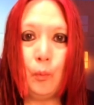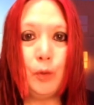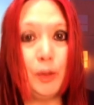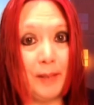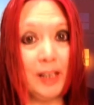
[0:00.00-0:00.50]

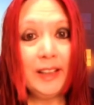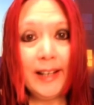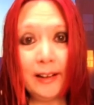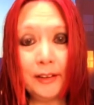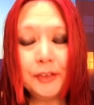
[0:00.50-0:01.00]
To build a
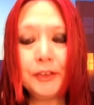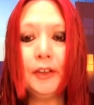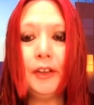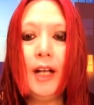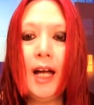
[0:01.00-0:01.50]

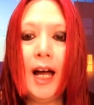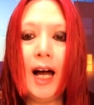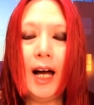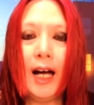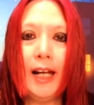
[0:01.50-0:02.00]
character,
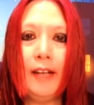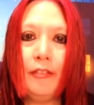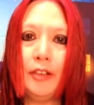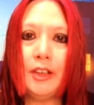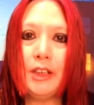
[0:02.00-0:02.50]
I
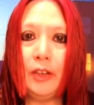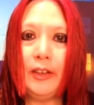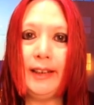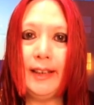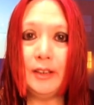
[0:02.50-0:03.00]
first look
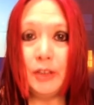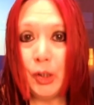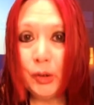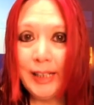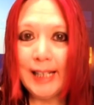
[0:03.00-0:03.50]
at their
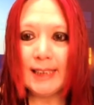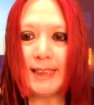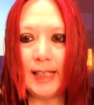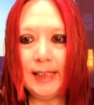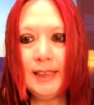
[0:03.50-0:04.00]
zodiac
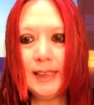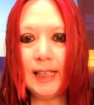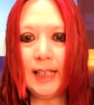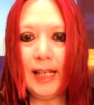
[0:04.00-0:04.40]
signs